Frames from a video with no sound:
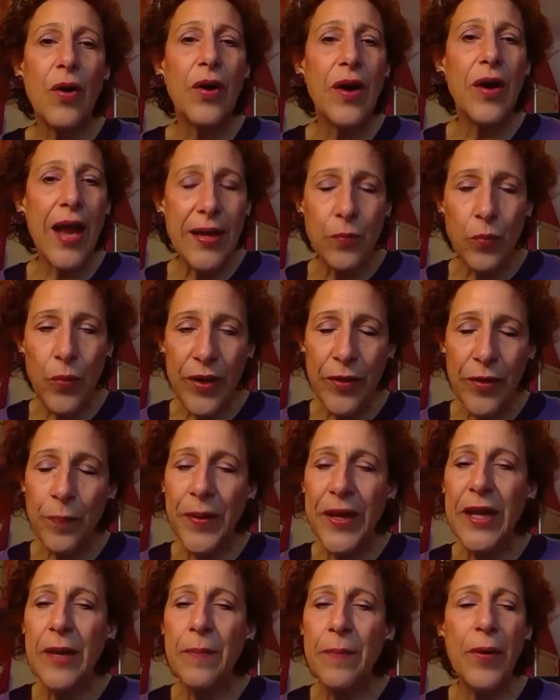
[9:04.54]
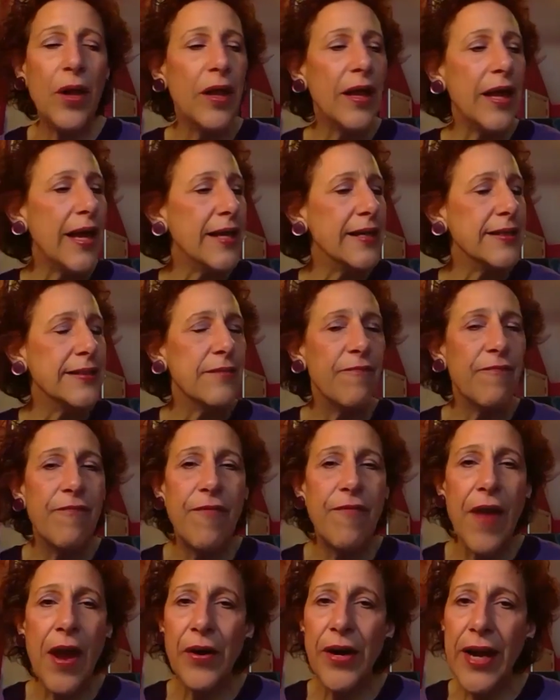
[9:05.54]
with people is
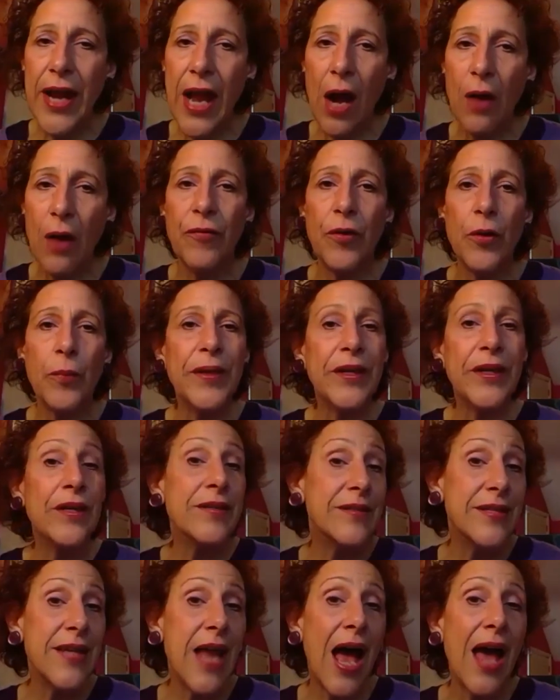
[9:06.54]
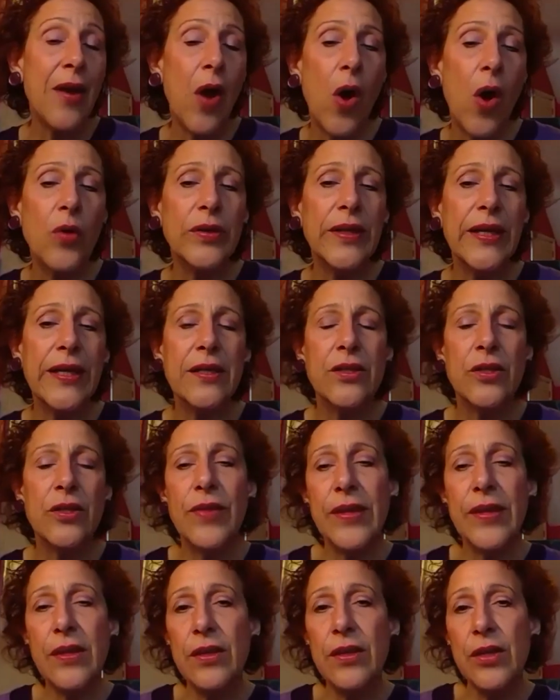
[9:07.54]
very helpful, because not only do
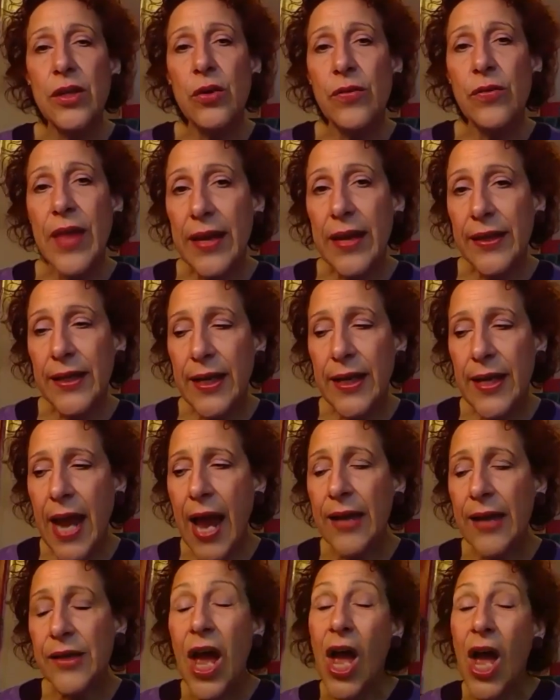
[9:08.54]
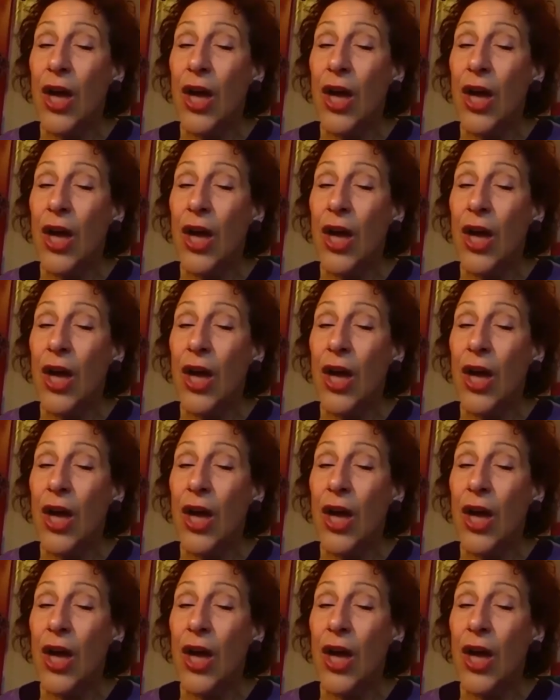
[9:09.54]
you then connect,